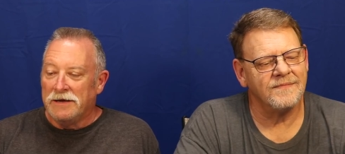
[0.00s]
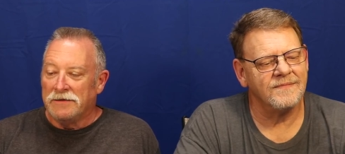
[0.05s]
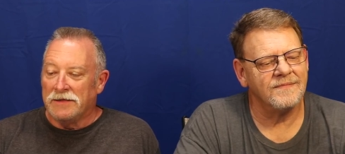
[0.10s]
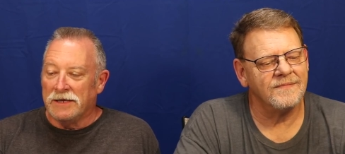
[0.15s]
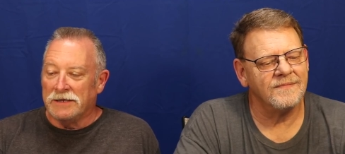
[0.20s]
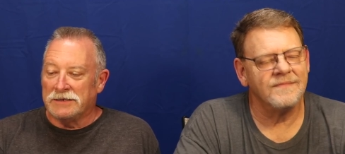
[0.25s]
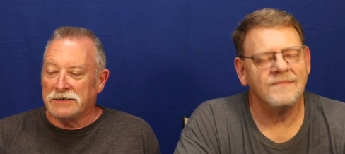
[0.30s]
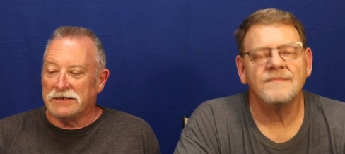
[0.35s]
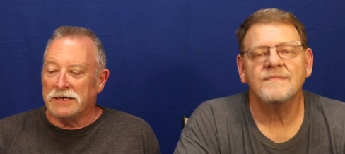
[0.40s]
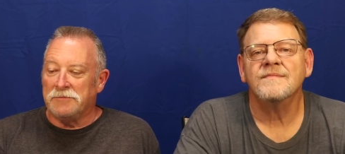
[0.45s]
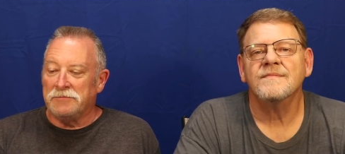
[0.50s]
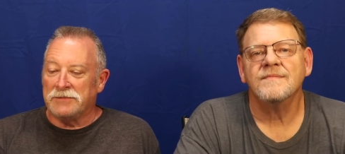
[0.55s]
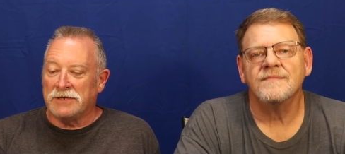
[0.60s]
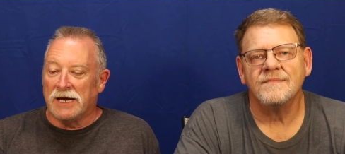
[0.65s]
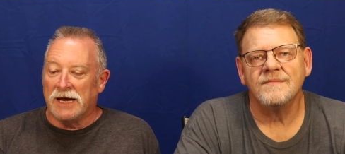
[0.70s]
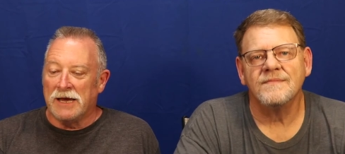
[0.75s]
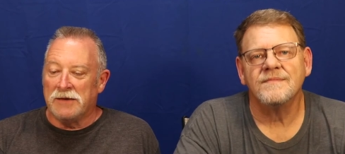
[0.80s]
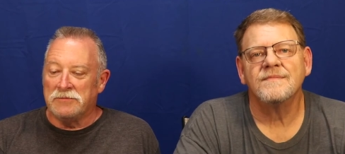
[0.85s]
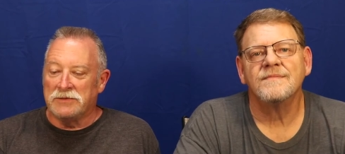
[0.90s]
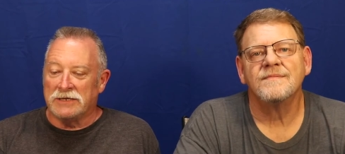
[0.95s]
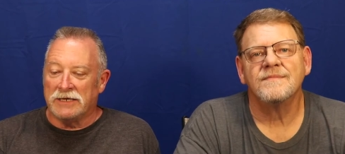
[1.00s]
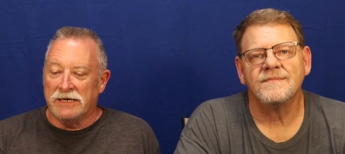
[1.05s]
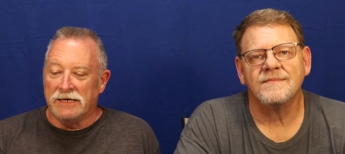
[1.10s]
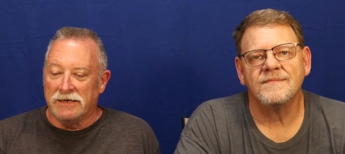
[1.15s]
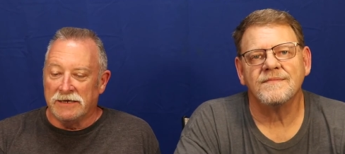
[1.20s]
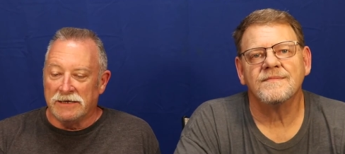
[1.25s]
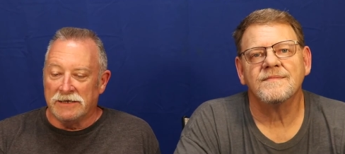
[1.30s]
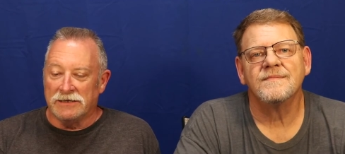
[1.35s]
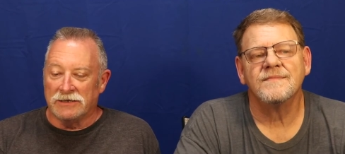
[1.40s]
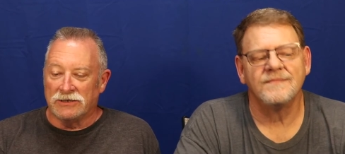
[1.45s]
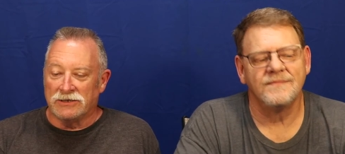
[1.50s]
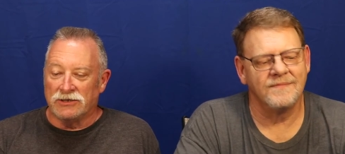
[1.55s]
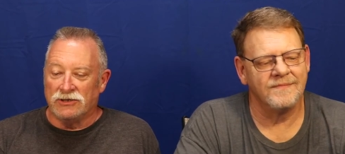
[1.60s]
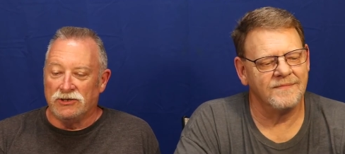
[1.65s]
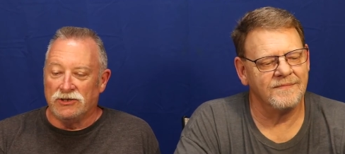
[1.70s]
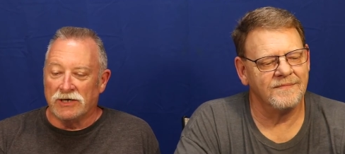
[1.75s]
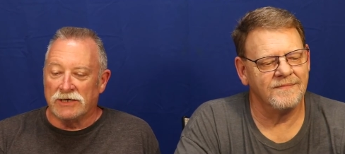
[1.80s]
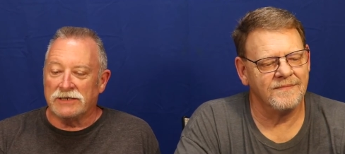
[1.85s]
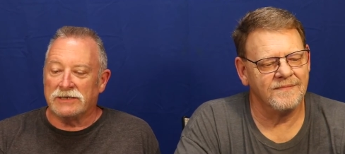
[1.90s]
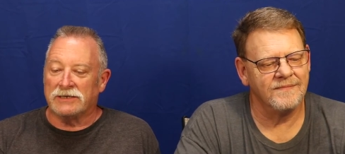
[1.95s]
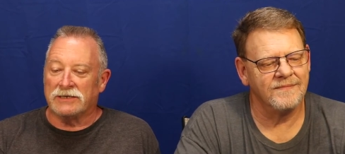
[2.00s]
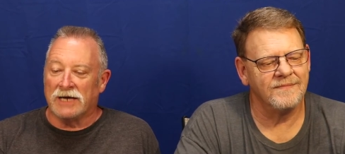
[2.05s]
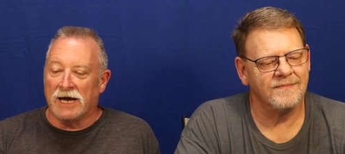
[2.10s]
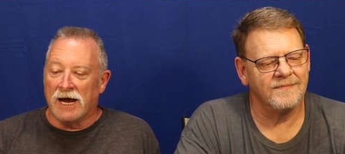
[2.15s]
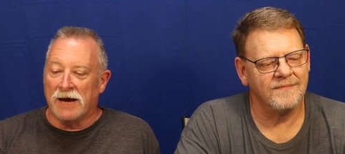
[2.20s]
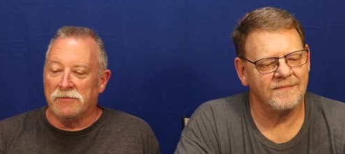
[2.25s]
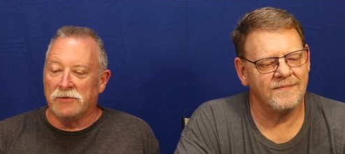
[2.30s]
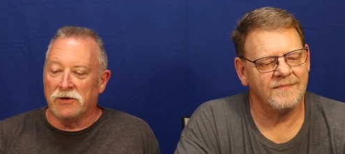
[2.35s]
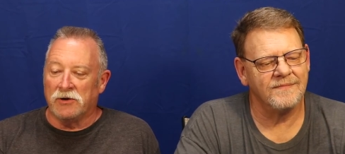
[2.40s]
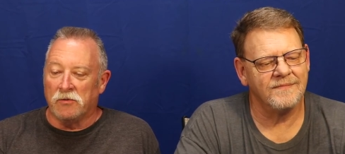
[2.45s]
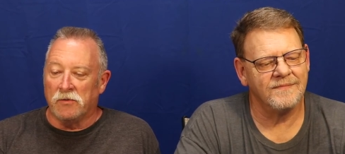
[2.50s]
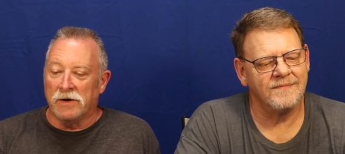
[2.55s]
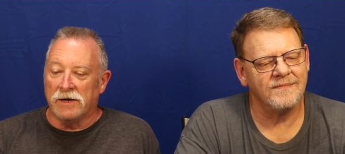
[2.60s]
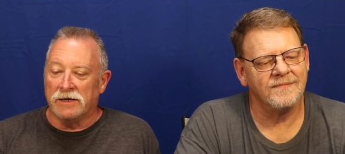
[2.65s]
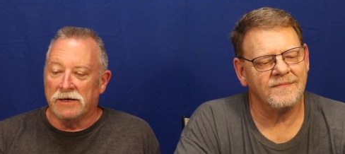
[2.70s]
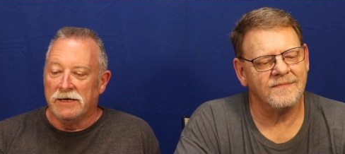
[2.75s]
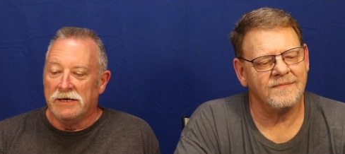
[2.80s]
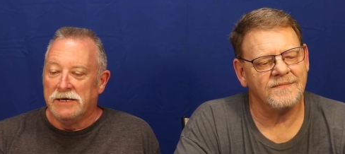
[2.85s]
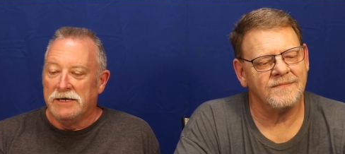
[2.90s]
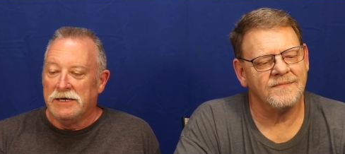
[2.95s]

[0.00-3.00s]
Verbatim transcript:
Speaker 1: then sometimes it is just time to quit.